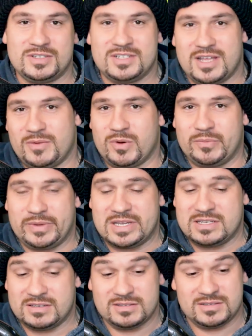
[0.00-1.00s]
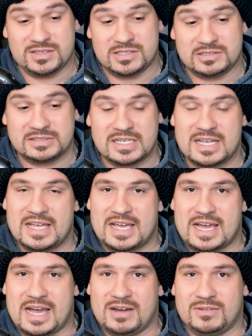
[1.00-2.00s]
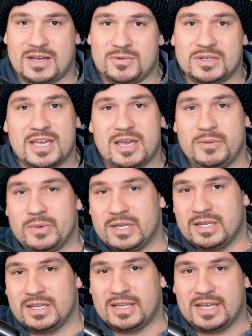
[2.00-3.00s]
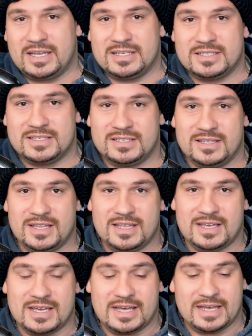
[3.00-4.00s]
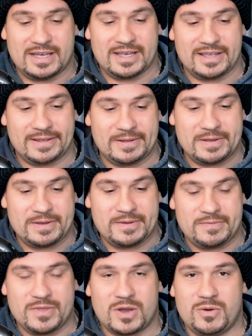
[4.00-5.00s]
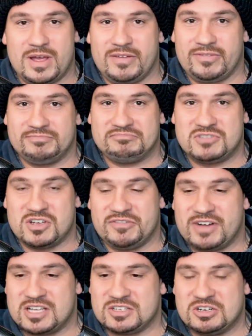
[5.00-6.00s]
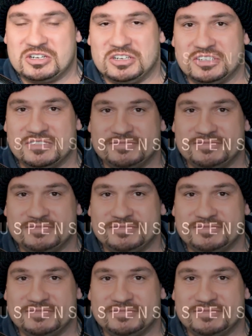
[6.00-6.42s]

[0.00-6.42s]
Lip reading: to stay in one piece, so out that one came and entered the Quaife. So far so good.